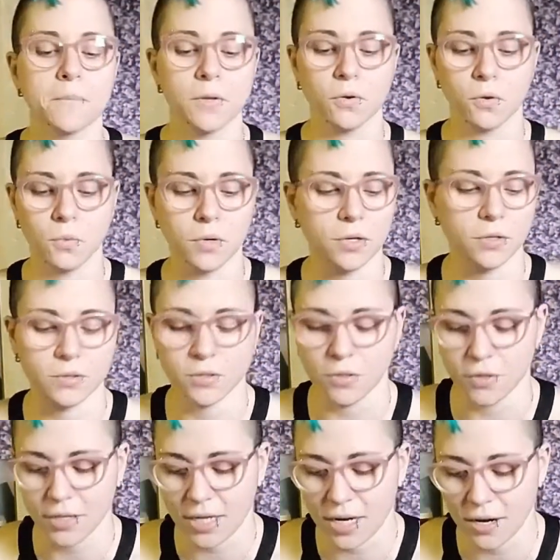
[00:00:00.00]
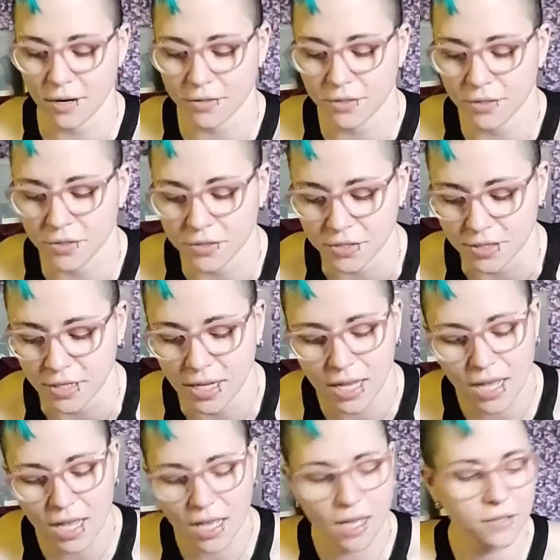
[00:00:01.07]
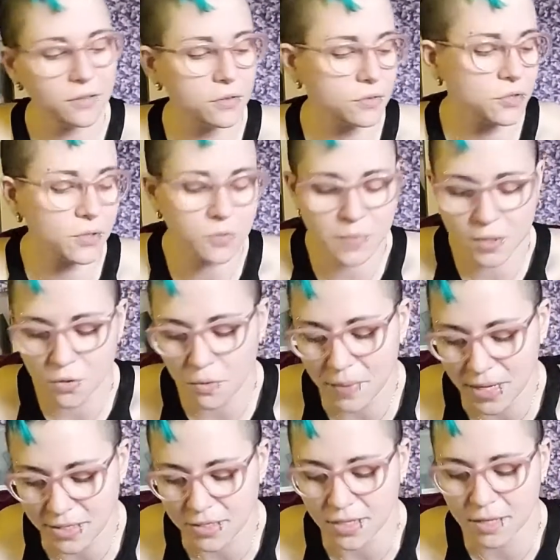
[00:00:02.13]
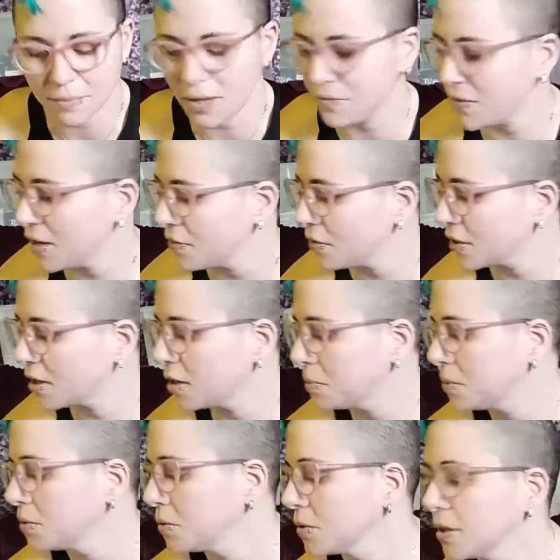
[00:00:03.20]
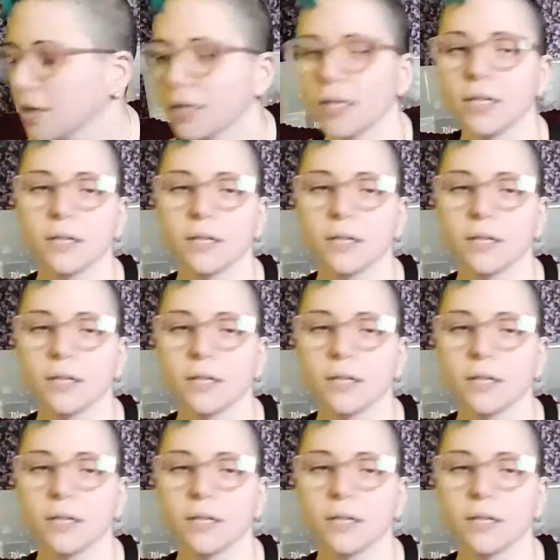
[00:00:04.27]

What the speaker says: her world and her characters, and so I was a big romantic, and my favorite couple were